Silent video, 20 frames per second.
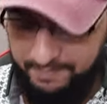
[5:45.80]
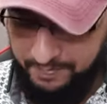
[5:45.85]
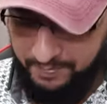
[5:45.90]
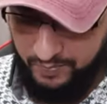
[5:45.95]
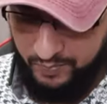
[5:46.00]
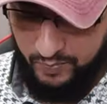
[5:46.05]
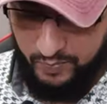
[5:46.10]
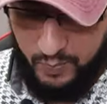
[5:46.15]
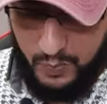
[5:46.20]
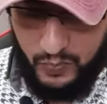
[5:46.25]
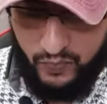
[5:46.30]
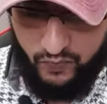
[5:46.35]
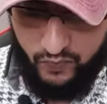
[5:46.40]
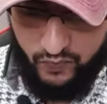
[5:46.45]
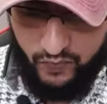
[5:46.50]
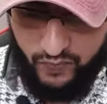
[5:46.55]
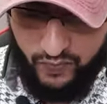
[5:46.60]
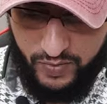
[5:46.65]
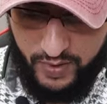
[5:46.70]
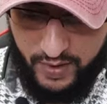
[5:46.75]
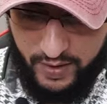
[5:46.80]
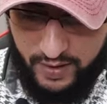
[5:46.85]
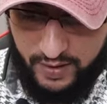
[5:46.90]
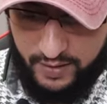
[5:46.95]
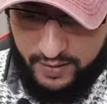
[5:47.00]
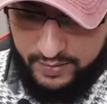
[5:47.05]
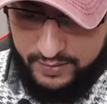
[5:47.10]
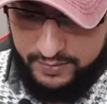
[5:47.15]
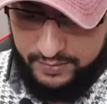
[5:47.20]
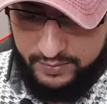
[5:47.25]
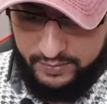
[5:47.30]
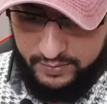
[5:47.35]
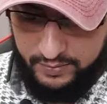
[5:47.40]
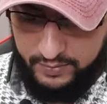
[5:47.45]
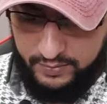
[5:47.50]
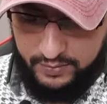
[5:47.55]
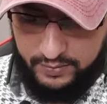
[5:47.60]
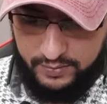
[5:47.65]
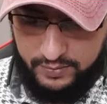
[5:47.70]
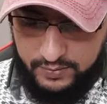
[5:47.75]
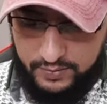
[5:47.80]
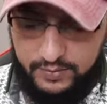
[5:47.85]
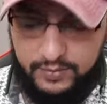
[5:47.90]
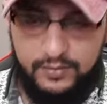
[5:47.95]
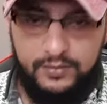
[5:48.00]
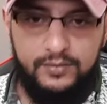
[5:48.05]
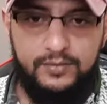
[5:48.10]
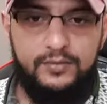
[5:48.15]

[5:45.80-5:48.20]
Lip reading: (no one is talking)